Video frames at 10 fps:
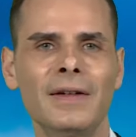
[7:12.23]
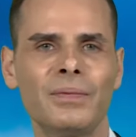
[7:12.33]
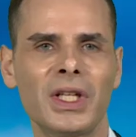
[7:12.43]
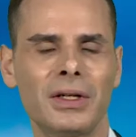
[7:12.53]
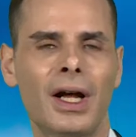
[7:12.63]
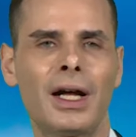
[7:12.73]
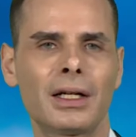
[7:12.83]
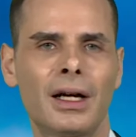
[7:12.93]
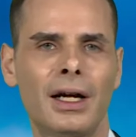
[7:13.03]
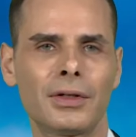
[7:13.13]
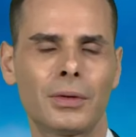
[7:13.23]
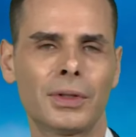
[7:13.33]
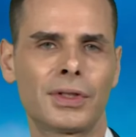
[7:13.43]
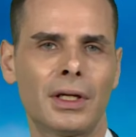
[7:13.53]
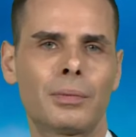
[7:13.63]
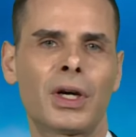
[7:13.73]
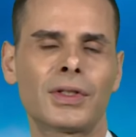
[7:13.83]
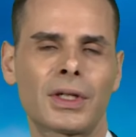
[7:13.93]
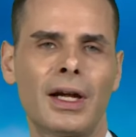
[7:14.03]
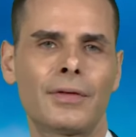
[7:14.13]
In Hong Kong, there was a press
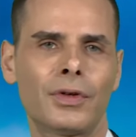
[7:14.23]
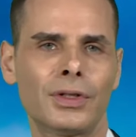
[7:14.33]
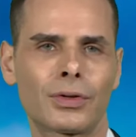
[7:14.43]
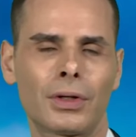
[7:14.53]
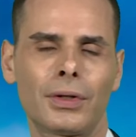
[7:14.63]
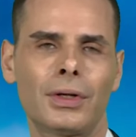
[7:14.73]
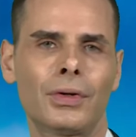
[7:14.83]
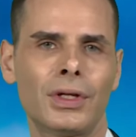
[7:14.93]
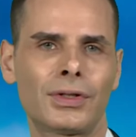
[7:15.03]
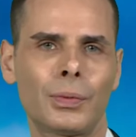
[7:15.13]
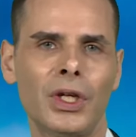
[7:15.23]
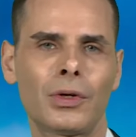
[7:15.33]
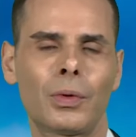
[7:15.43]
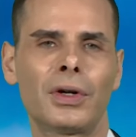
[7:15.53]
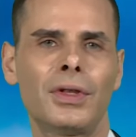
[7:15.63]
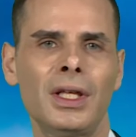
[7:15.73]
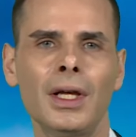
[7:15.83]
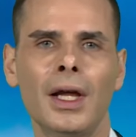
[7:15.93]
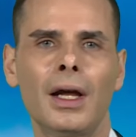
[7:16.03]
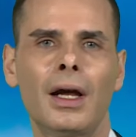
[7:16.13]
conference earlier this week where the
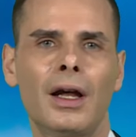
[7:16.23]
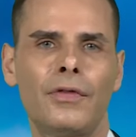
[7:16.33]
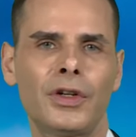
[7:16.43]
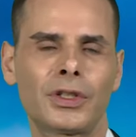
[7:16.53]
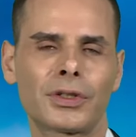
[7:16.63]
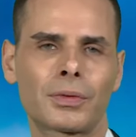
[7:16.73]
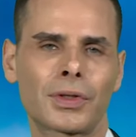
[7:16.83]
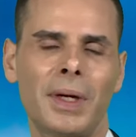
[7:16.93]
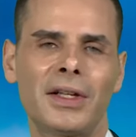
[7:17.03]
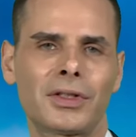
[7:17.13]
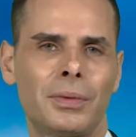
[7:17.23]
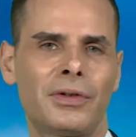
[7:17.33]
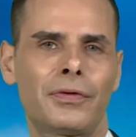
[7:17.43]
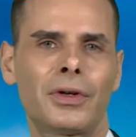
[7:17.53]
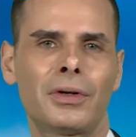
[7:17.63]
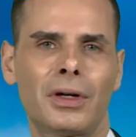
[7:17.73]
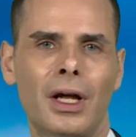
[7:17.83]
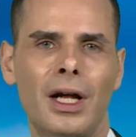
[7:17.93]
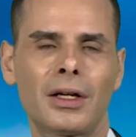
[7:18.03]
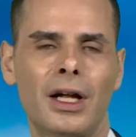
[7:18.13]
officials responsible for
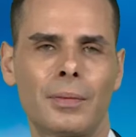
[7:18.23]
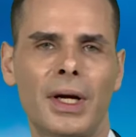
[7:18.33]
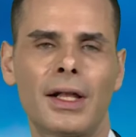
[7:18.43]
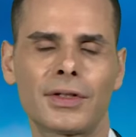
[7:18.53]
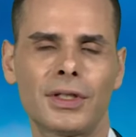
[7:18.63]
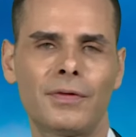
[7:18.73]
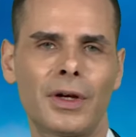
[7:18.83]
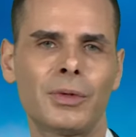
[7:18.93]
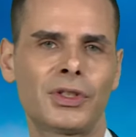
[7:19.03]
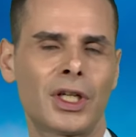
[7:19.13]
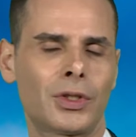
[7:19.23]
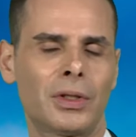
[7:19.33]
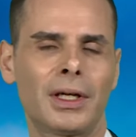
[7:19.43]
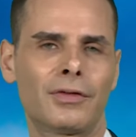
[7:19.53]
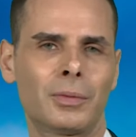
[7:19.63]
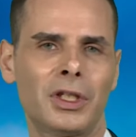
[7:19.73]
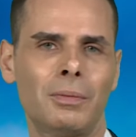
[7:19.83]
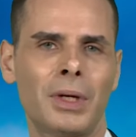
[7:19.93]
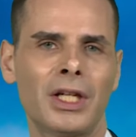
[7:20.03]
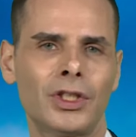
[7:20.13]
Hong Kong policy from the central government in
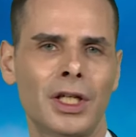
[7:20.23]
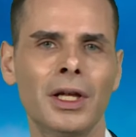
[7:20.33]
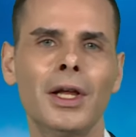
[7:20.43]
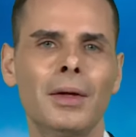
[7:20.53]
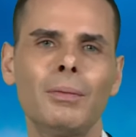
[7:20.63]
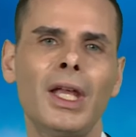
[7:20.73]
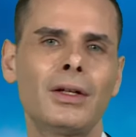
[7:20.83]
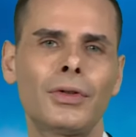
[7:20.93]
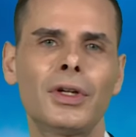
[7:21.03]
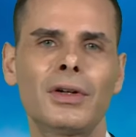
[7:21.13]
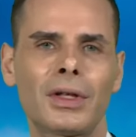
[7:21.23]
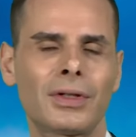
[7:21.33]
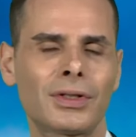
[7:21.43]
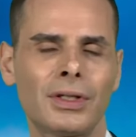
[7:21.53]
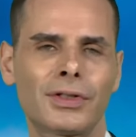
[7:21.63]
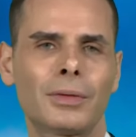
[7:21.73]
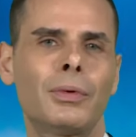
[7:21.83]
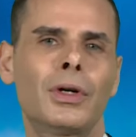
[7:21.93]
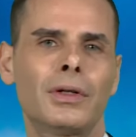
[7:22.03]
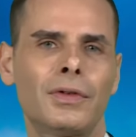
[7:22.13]
Beijing made clear that they're still
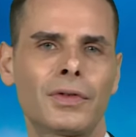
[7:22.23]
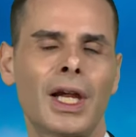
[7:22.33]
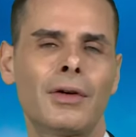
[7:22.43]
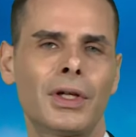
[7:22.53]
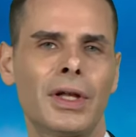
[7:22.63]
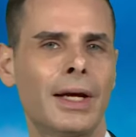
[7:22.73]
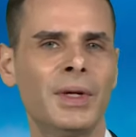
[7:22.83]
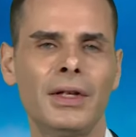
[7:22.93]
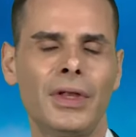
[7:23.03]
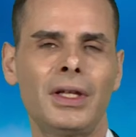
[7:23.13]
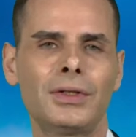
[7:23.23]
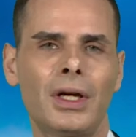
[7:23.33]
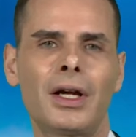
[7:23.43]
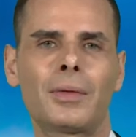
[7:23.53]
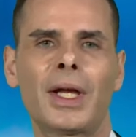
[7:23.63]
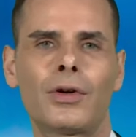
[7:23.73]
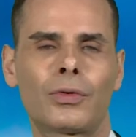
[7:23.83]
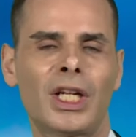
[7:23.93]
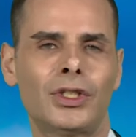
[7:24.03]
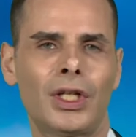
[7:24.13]
supportive of Carrie Lam. They didn't talk about
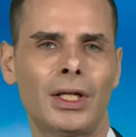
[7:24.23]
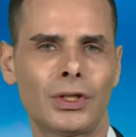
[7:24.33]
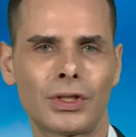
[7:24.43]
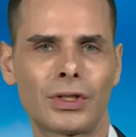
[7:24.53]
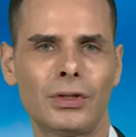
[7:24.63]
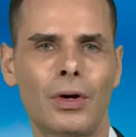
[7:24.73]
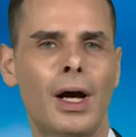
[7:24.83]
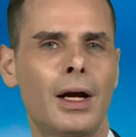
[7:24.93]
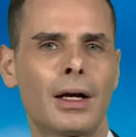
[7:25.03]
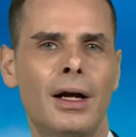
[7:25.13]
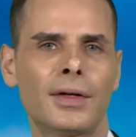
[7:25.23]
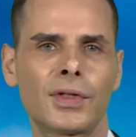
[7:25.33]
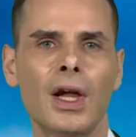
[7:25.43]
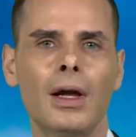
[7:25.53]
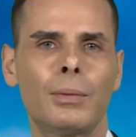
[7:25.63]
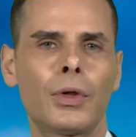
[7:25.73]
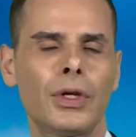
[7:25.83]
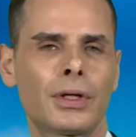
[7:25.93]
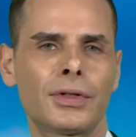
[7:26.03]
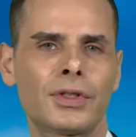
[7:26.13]
great changes to Hong Kong's
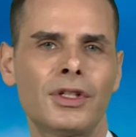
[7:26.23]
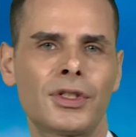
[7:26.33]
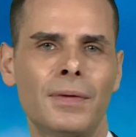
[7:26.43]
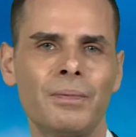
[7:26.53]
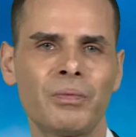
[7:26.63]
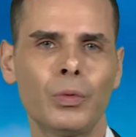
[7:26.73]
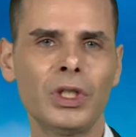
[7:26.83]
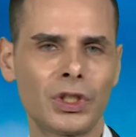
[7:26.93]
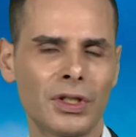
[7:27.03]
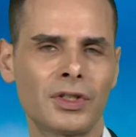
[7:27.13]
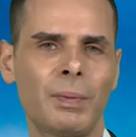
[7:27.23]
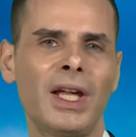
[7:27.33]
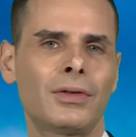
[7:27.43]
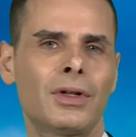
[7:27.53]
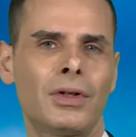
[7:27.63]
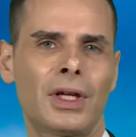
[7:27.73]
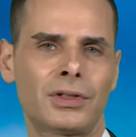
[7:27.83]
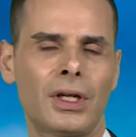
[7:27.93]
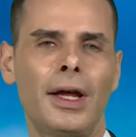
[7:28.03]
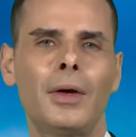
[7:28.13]
political system. We should expect, though, that
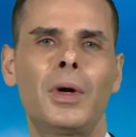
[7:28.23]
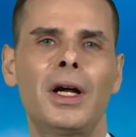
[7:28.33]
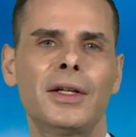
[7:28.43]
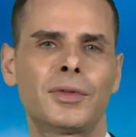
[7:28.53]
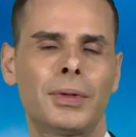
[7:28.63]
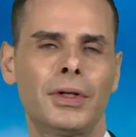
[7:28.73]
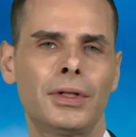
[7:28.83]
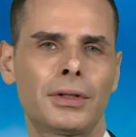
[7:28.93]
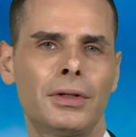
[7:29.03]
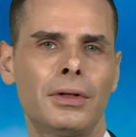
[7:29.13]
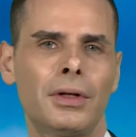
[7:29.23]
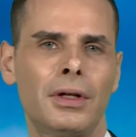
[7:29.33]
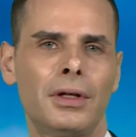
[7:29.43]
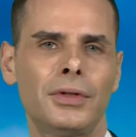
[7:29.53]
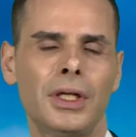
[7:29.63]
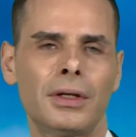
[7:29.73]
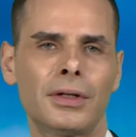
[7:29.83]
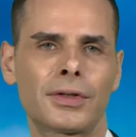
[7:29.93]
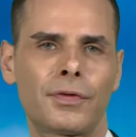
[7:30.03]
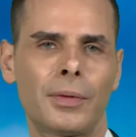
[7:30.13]
Taiwan's political
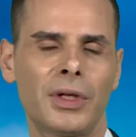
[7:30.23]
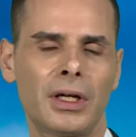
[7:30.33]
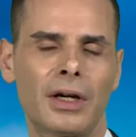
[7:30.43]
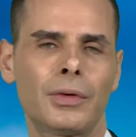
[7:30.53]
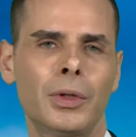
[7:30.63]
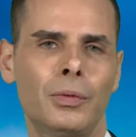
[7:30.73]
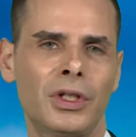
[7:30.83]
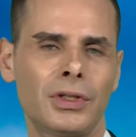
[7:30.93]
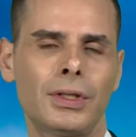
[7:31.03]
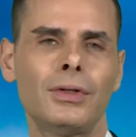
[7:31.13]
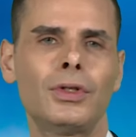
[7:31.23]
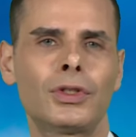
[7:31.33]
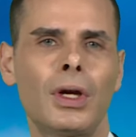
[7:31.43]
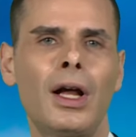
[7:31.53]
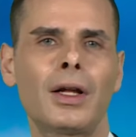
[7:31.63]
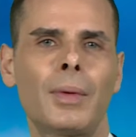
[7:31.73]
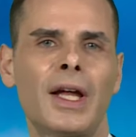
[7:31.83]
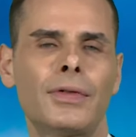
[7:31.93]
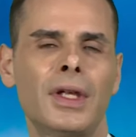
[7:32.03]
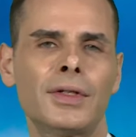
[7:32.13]
leaders from the government will continue to talk
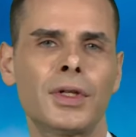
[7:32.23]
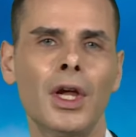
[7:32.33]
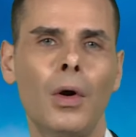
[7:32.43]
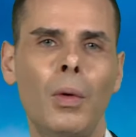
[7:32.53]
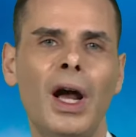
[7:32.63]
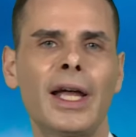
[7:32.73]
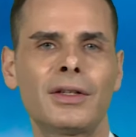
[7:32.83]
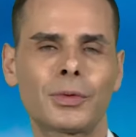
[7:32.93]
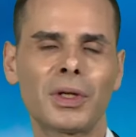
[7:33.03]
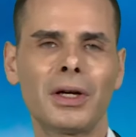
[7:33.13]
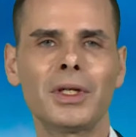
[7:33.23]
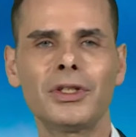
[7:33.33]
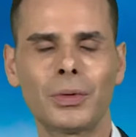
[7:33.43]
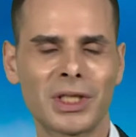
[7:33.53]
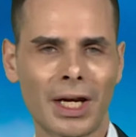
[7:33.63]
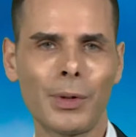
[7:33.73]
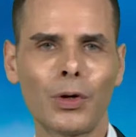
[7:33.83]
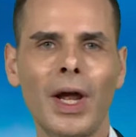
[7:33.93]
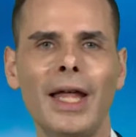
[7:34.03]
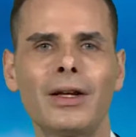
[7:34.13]
about this. Why? Because we're going into a
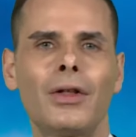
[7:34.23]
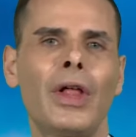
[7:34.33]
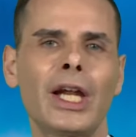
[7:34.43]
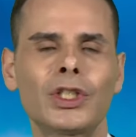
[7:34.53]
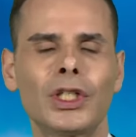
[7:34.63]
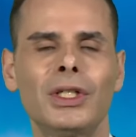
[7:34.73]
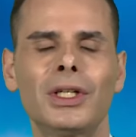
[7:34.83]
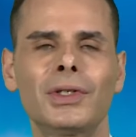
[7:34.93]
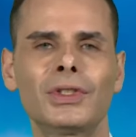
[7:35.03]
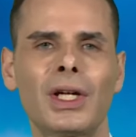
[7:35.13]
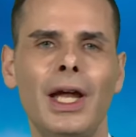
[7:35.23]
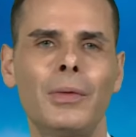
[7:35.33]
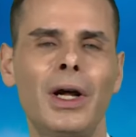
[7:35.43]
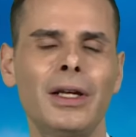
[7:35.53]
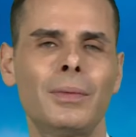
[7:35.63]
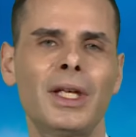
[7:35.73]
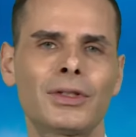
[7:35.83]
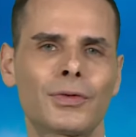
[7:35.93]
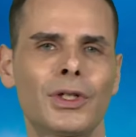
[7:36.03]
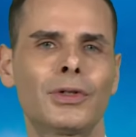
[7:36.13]
democratic election here in Taiwan. It makes
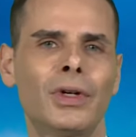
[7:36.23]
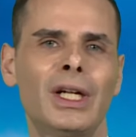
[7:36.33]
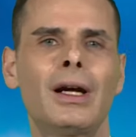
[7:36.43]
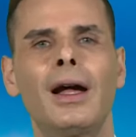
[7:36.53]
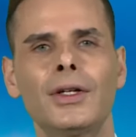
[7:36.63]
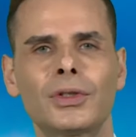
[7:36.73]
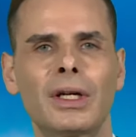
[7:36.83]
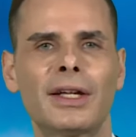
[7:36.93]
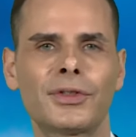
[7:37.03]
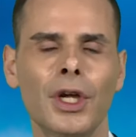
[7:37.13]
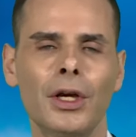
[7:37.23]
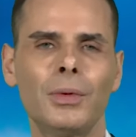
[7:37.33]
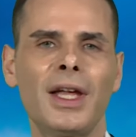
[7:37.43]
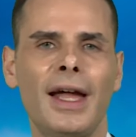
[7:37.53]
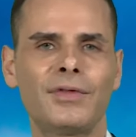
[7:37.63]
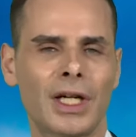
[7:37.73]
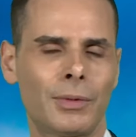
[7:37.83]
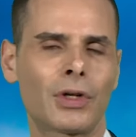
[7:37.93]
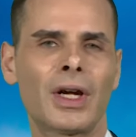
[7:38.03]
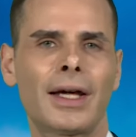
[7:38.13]
for a great contrast. We have
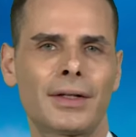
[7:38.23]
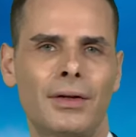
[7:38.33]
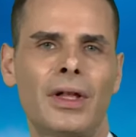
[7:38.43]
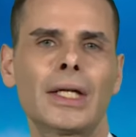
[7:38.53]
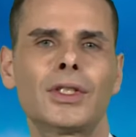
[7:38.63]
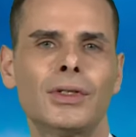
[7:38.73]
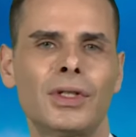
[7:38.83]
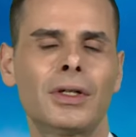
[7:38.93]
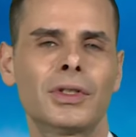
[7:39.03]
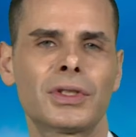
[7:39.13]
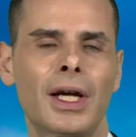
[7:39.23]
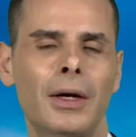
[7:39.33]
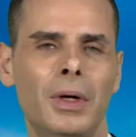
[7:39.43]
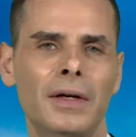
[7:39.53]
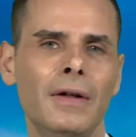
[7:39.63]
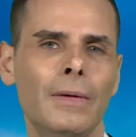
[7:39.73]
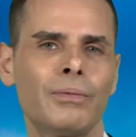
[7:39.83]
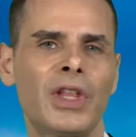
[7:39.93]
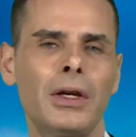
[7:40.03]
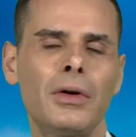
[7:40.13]
democratic elections here in Taiwan.
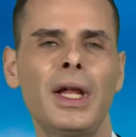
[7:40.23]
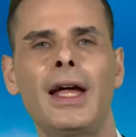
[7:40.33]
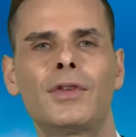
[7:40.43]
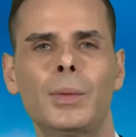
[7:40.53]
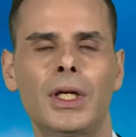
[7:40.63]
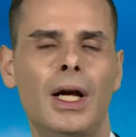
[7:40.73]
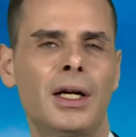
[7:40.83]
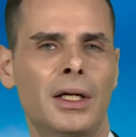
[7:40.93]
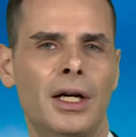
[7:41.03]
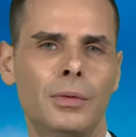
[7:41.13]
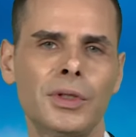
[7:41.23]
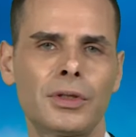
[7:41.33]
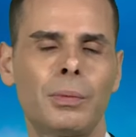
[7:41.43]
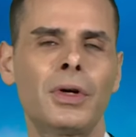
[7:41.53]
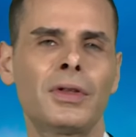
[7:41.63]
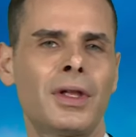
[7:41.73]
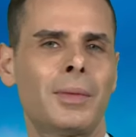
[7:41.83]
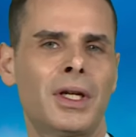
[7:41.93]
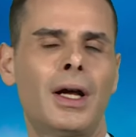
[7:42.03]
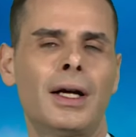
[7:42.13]
They don't have them in Hong Kong. We support them
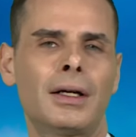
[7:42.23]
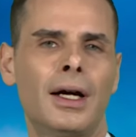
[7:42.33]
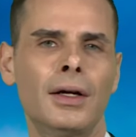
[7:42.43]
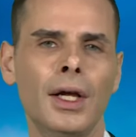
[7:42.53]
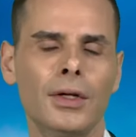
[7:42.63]
in Hong Kong.